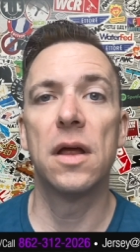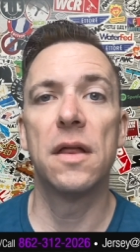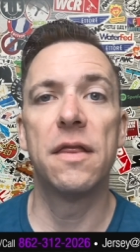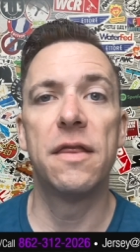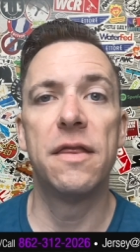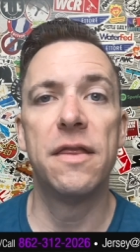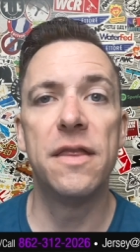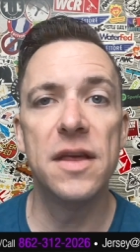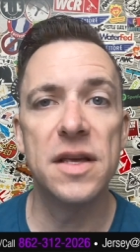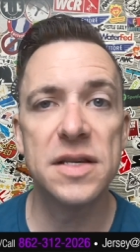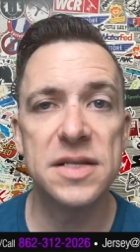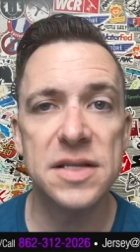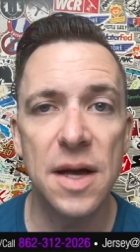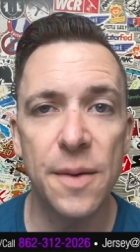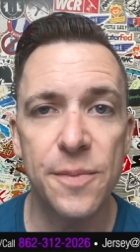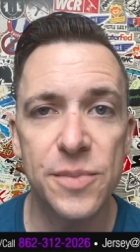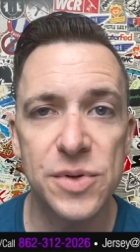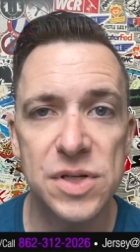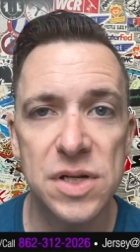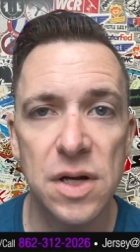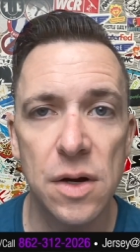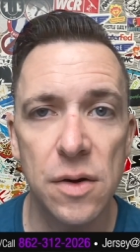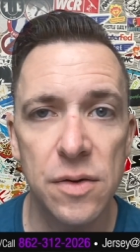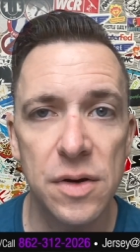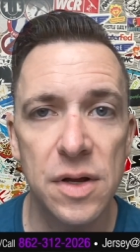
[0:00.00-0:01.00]
this
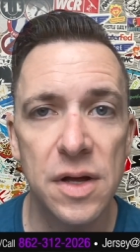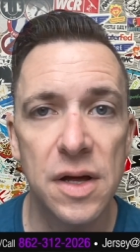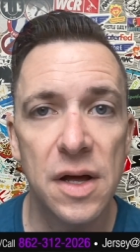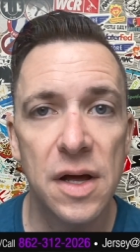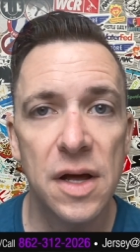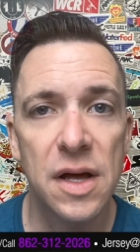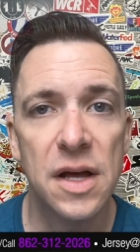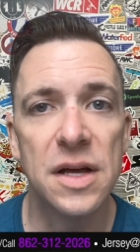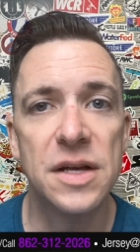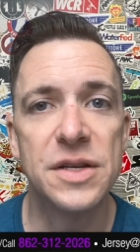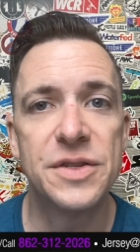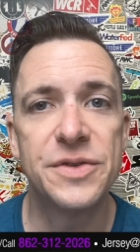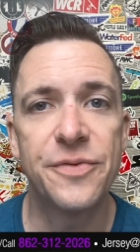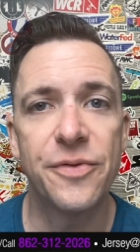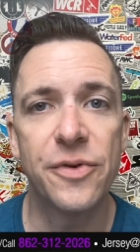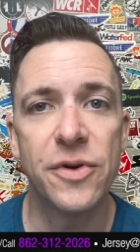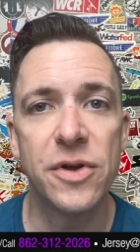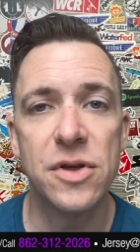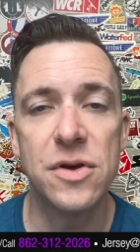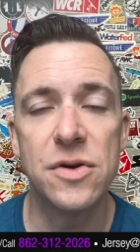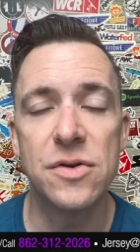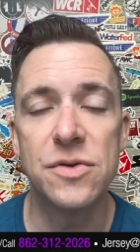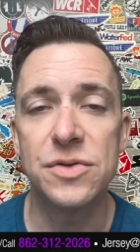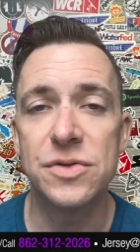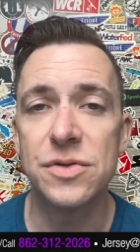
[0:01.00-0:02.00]
episode is for you.